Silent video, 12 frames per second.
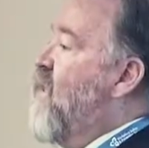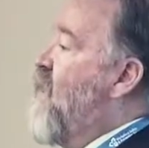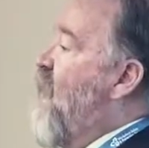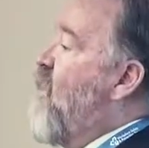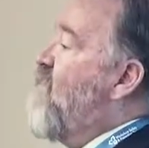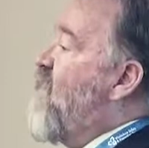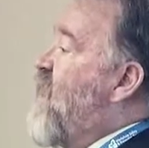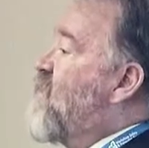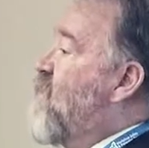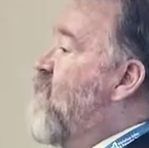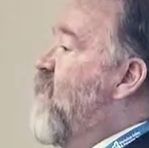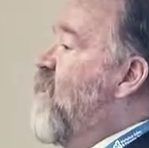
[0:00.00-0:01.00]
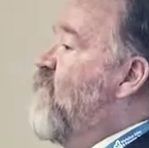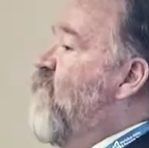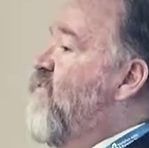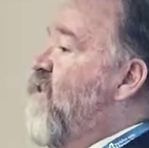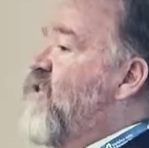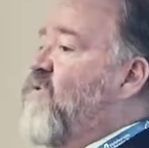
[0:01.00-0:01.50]
Now I've asked somebody to
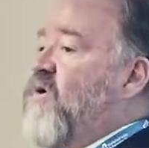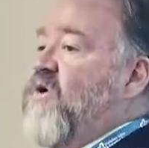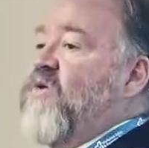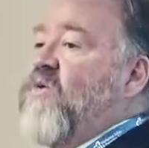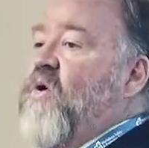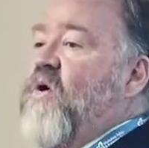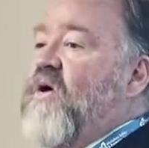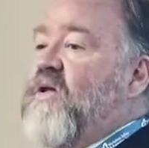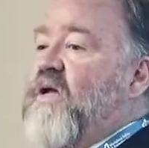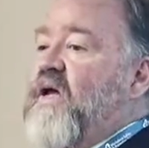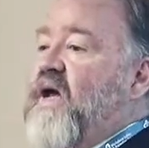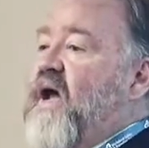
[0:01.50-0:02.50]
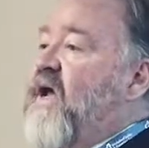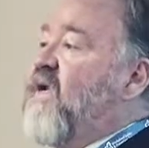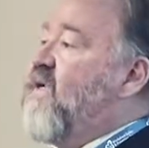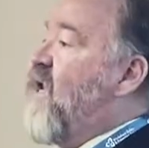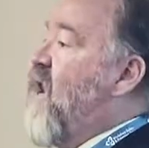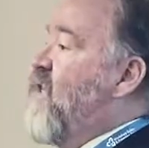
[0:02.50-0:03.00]
move into a new role,
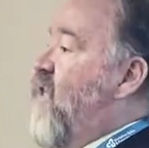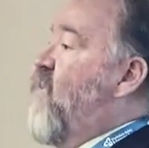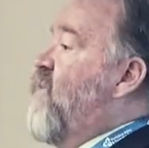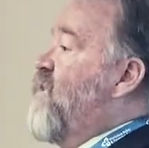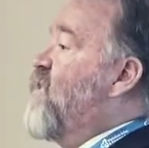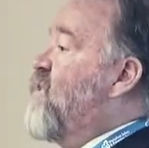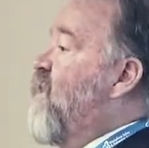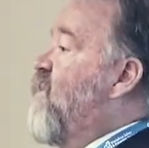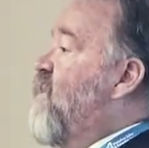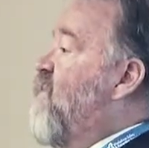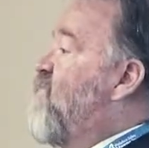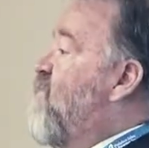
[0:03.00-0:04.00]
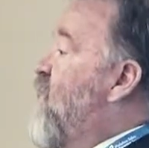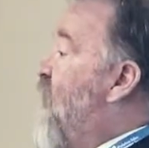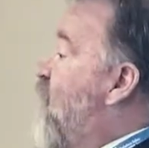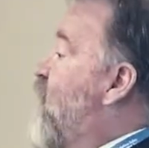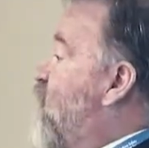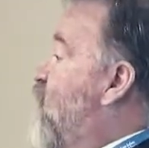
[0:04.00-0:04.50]
and I don't necessarily give them
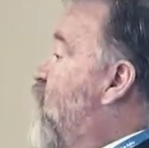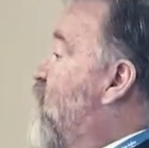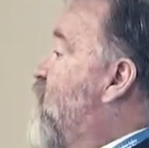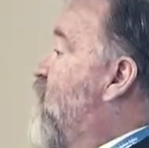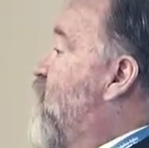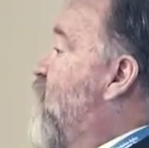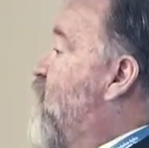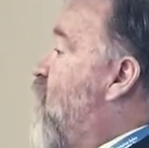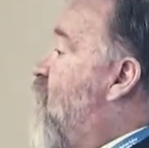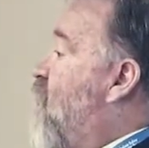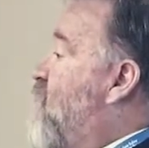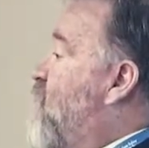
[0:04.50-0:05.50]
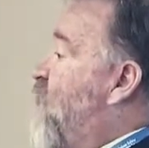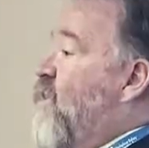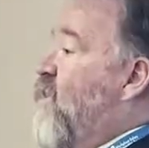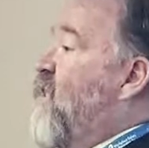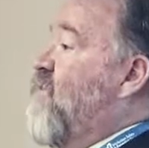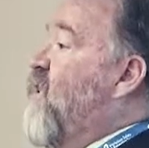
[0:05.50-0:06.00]
now the tools to do the job. They
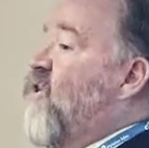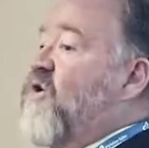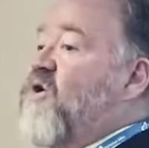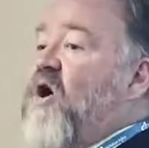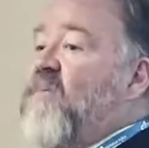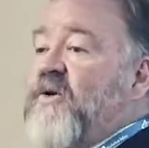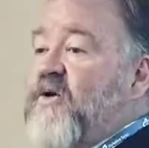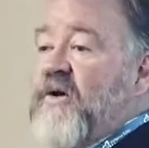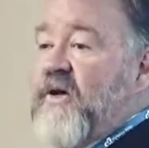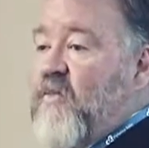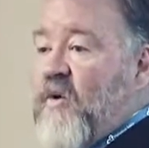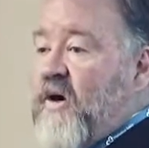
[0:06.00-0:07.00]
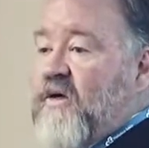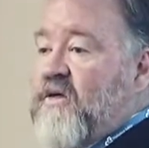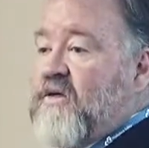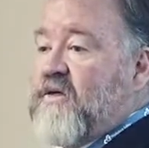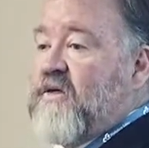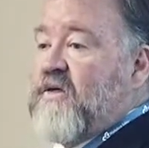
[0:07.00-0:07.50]
don't need to be a good carpenter anymore.
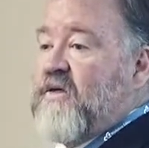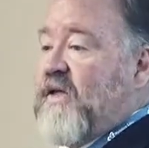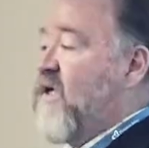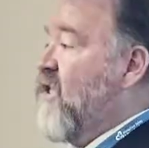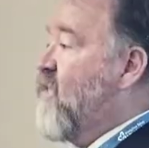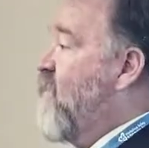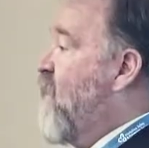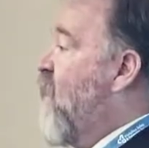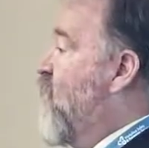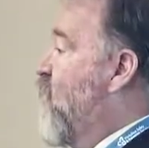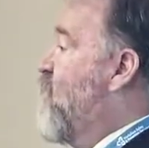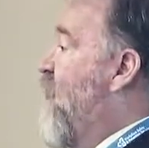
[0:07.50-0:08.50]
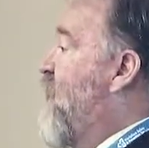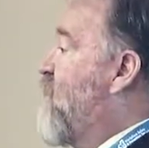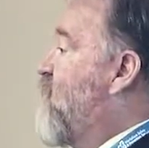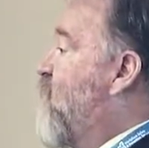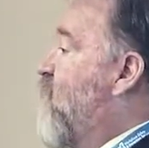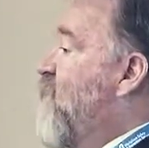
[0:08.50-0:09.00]
They need to be a good
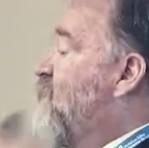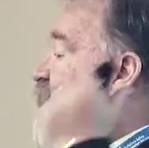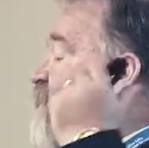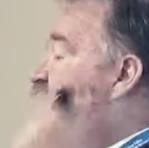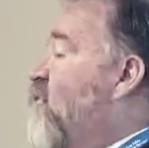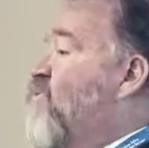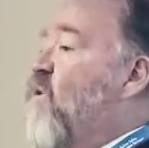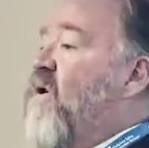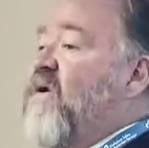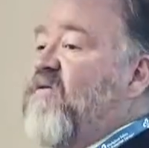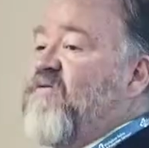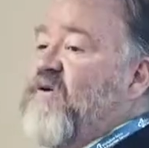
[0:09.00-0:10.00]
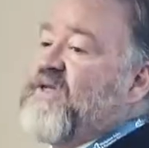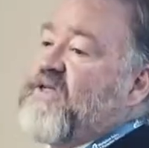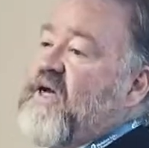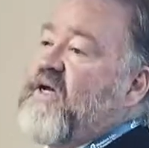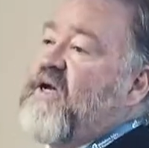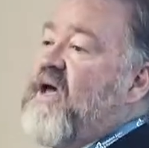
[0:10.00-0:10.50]
manager. We said supportive. We
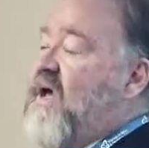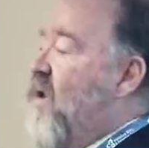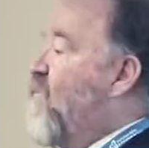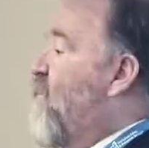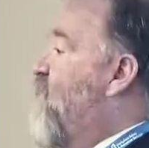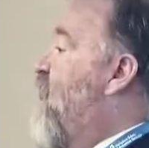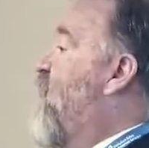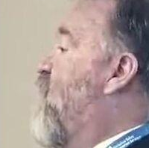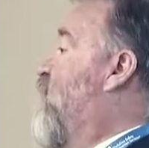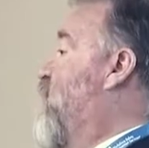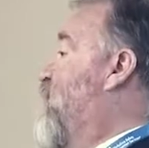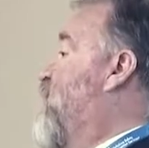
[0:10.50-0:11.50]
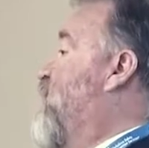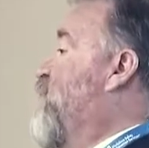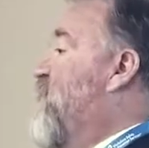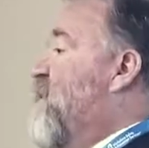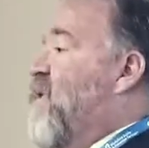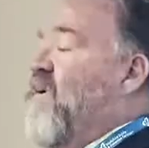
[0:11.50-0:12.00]
said empathetic.
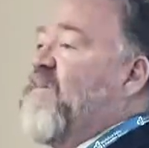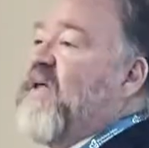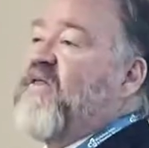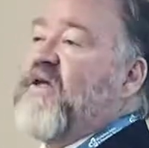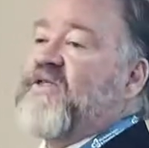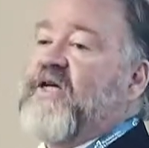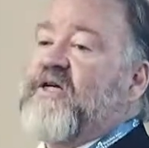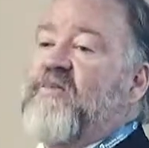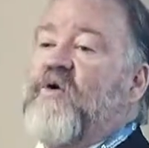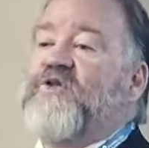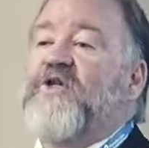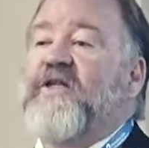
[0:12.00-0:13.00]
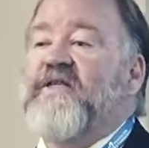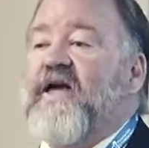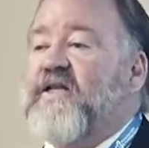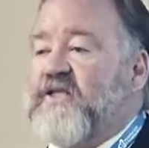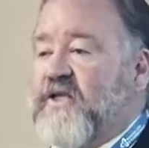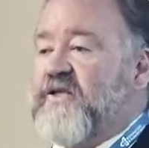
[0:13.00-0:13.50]
We said things like emotional
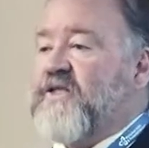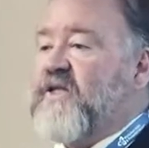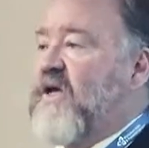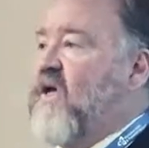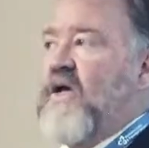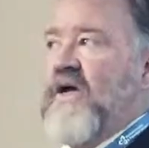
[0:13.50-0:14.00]
intelligence.